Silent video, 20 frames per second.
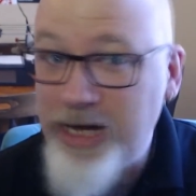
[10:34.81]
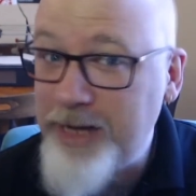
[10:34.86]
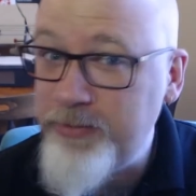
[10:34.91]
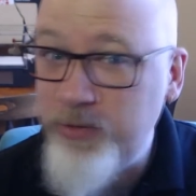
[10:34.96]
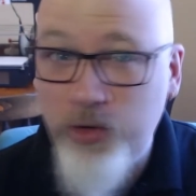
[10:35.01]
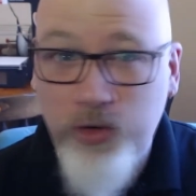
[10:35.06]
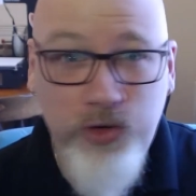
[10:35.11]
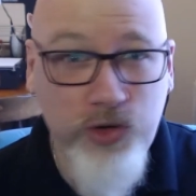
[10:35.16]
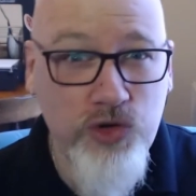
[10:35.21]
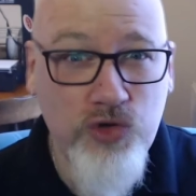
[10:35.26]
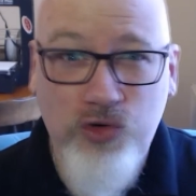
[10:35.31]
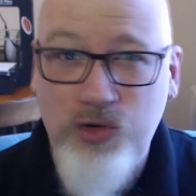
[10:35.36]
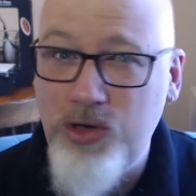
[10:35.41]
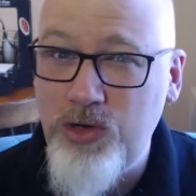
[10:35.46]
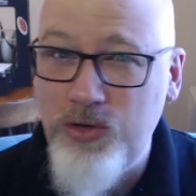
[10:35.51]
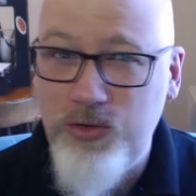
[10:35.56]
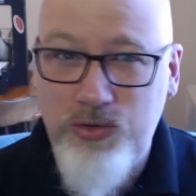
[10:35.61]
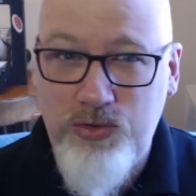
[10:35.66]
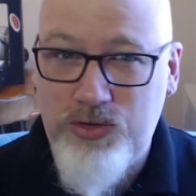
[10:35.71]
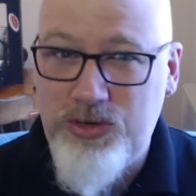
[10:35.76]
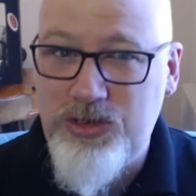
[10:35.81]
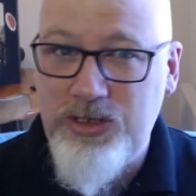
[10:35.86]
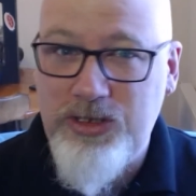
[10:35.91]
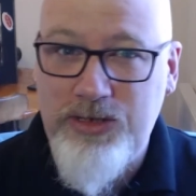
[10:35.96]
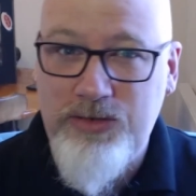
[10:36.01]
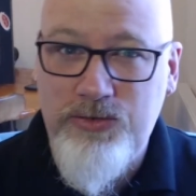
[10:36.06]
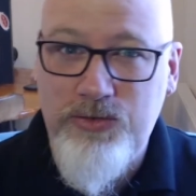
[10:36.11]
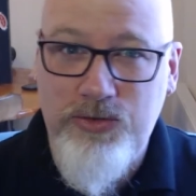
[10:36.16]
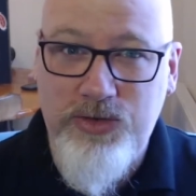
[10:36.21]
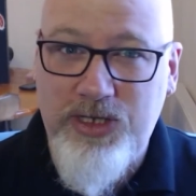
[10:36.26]
I'm not going to show you how to
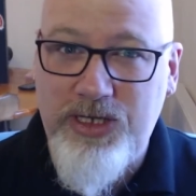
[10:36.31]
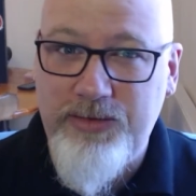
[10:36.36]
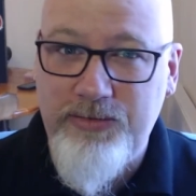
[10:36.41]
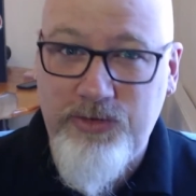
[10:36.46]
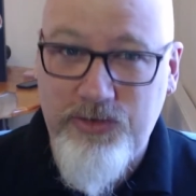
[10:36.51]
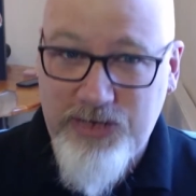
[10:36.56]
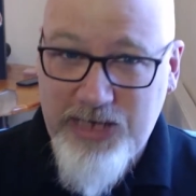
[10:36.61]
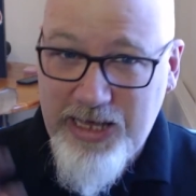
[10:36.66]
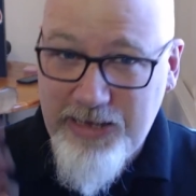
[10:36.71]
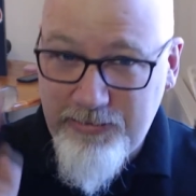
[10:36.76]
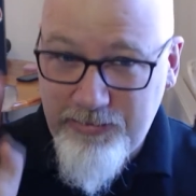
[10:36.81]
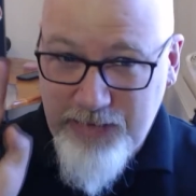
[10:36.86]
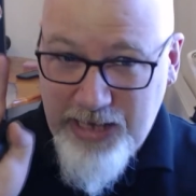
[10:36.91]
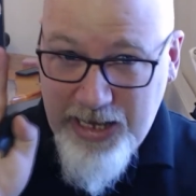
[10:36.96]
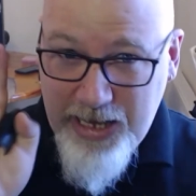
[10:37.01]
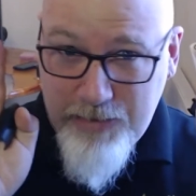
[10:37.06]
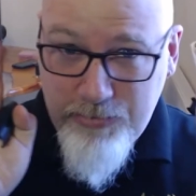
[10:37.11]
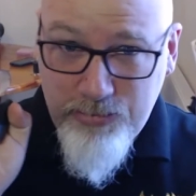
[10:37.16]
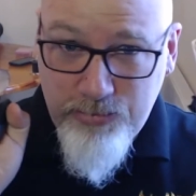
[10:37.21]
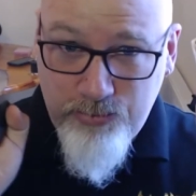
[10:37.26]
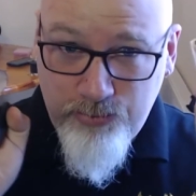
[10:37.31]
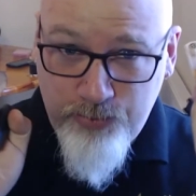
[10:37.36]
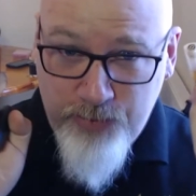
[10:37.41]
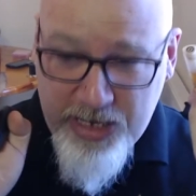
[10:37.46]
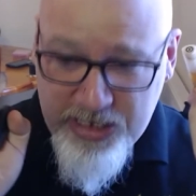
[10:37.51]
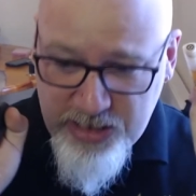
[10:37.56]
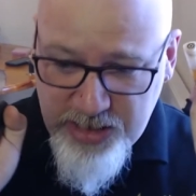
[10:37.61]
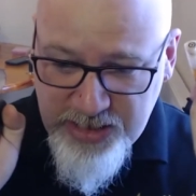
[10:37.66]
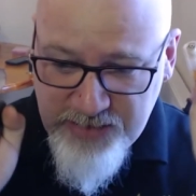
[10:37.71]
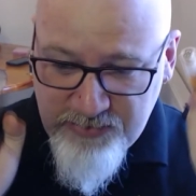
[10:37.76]
do that, because I'm
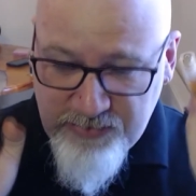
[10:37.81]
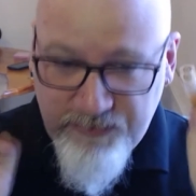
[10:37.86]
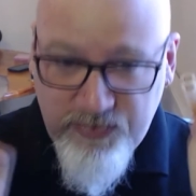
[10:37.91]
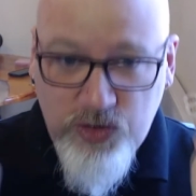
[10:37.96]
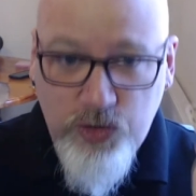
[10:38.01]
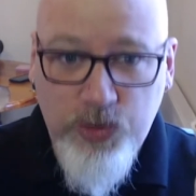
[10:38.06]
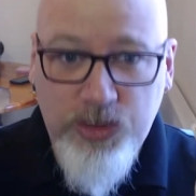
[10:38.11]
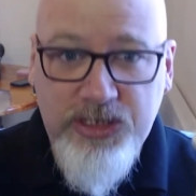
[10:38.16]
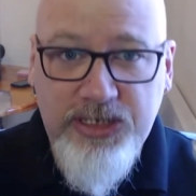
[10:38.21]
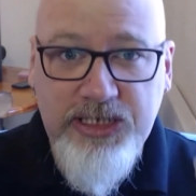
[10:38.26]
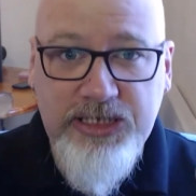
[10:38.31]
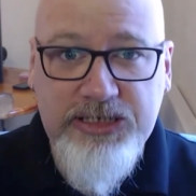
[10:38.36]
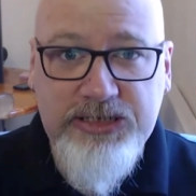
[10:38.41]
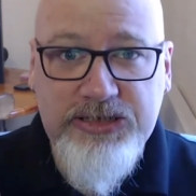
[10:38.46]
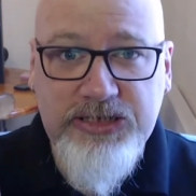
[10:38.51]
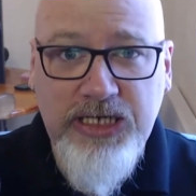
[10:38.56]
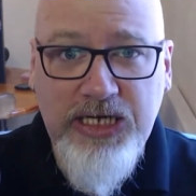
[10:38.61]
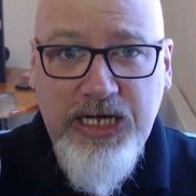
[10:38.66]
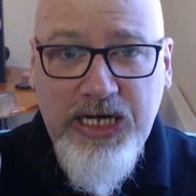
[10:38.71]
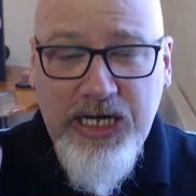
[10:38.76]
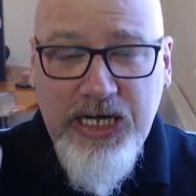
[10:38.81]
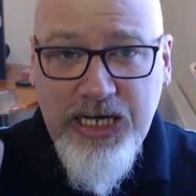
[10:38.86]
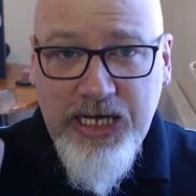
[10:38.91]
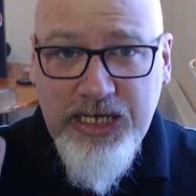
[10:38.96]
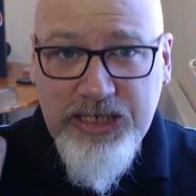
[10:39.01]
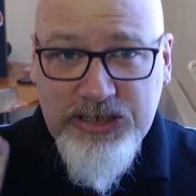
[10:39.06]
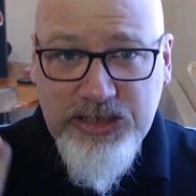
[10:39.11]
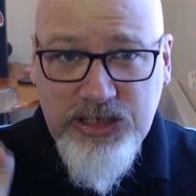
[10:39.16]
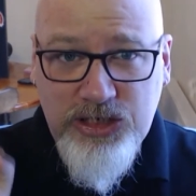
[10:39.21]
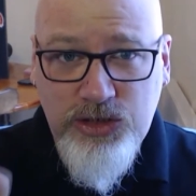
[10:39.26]
basically reviewing this
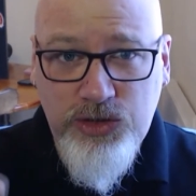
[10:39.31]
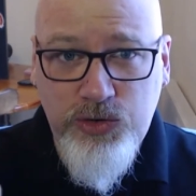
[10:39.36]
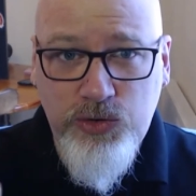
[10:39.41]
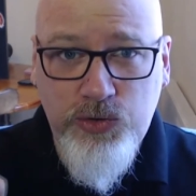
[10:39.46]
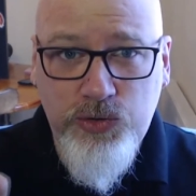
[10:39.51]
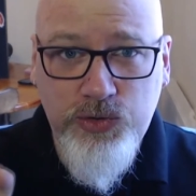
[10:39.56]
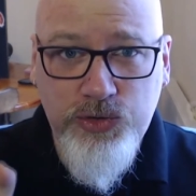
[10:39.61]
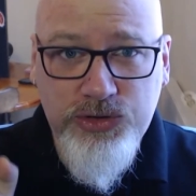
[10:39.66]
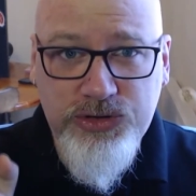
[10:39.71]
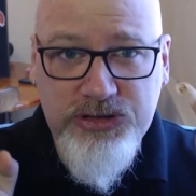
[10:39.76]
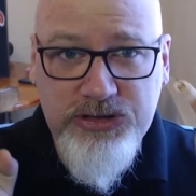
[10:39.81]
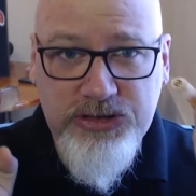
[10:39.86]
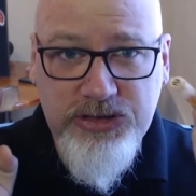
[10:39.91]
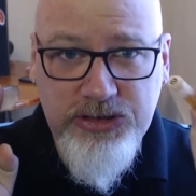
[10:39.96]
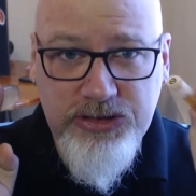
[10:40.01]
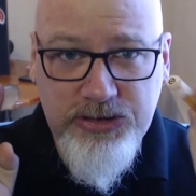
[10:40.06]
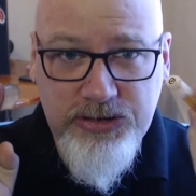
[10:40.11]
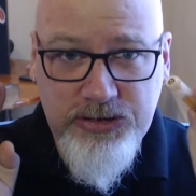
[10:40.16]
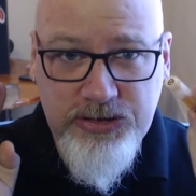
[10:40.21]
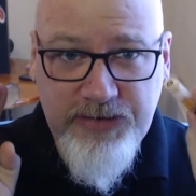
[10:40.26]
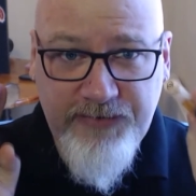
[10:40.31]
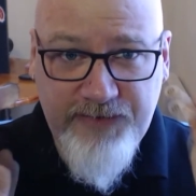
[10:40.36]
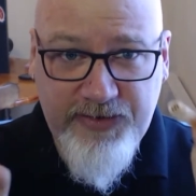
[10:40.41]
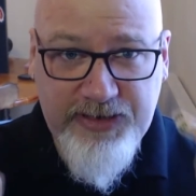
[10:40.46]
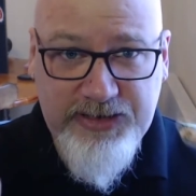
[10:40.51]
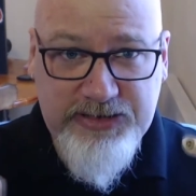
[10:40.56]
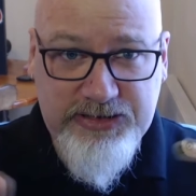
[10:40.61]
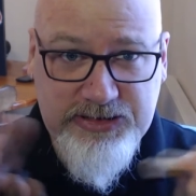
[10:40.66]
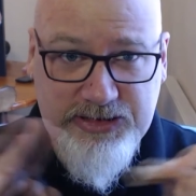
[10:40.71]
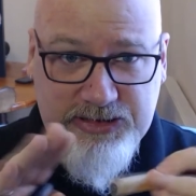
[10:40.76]
as a closed
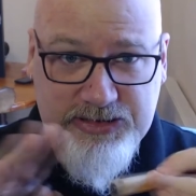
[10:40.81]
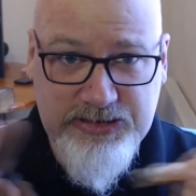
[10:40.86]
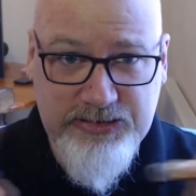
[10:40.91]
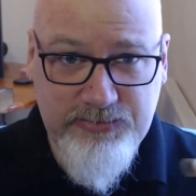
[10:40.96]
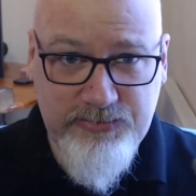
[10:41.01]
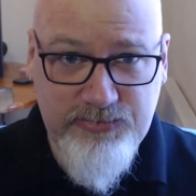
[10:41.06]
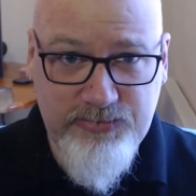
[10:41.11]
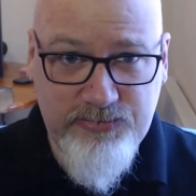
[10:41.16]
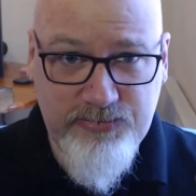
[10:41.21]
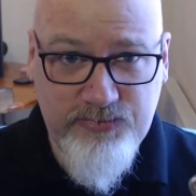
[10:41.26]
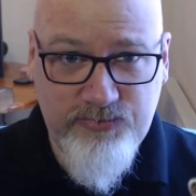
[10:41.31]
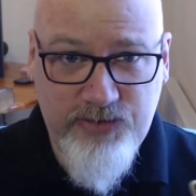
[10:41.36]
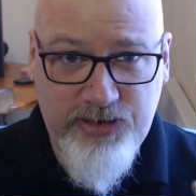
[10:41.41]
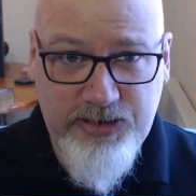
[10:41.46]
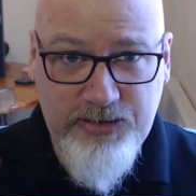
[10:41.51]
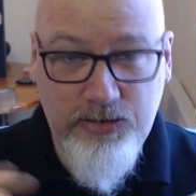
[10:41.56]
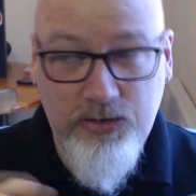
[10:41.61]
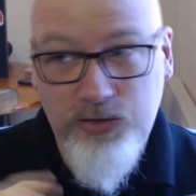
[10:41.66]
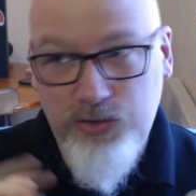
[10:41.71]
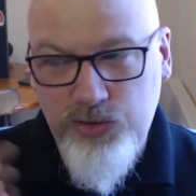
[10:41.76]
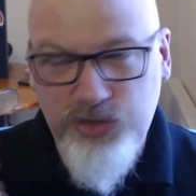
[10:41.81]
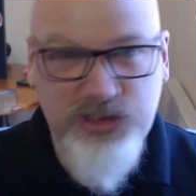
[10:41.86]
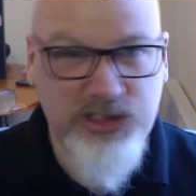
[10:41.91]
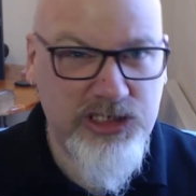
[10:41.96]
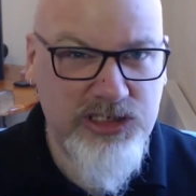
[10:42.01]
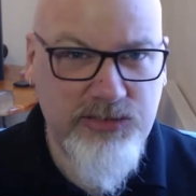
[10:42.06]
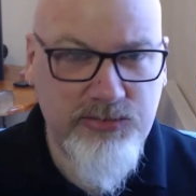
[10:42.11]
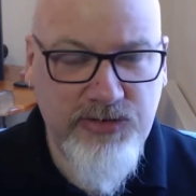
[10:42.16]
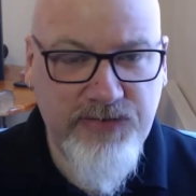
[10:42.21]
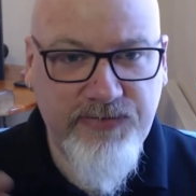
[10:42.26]
device system, right? Or closed
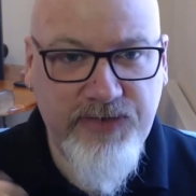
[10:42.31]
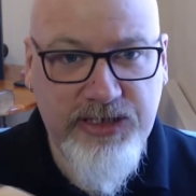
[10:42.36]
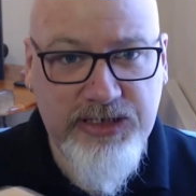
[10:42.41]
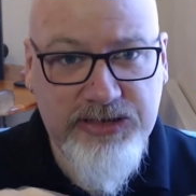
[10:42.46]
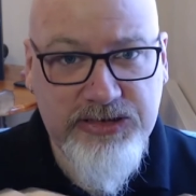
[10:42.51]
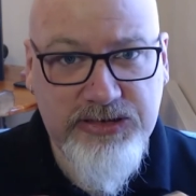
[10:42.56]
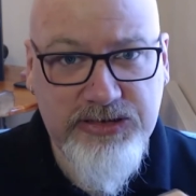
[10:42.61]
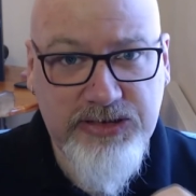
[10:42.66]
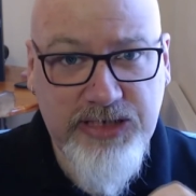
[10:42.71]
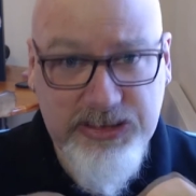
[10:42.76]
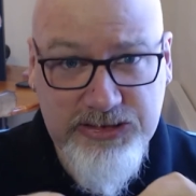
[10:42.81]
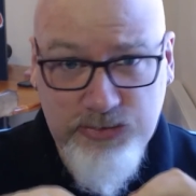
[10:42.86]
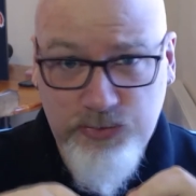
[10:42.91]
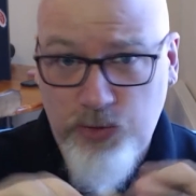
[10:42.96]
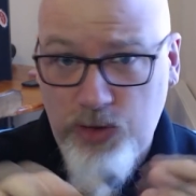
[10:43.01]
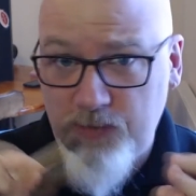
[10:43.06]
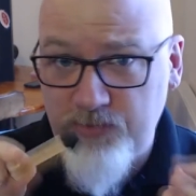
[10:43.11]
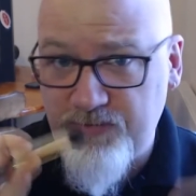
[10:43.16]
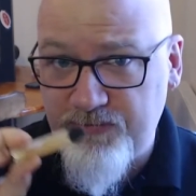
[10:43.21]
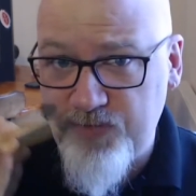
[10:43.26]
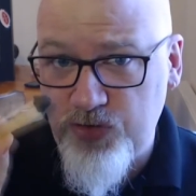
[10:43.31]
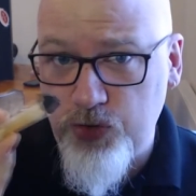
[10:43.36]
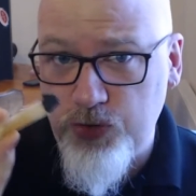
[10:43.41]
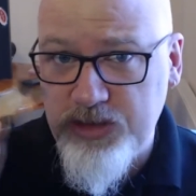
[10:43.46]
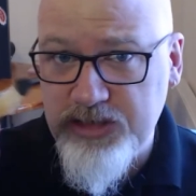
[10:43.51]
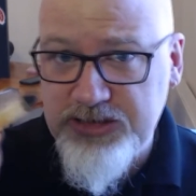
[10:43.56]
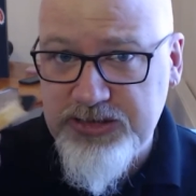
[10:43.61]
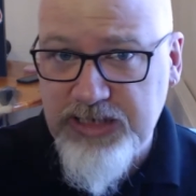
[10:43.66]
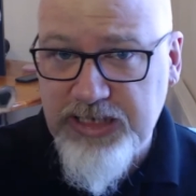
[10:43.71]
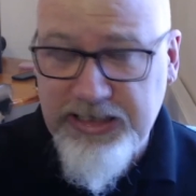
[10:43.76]
system device. That's what I'm reviewing
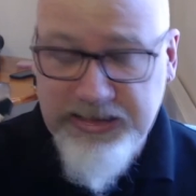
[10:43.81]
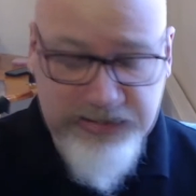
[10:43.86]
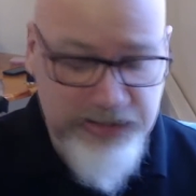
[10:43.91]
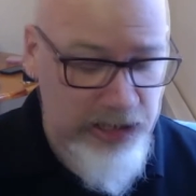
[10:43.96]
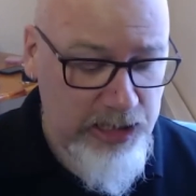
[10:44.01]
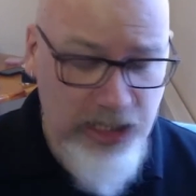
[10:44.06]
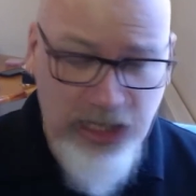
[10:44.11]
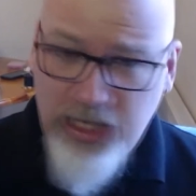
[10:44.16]
this as.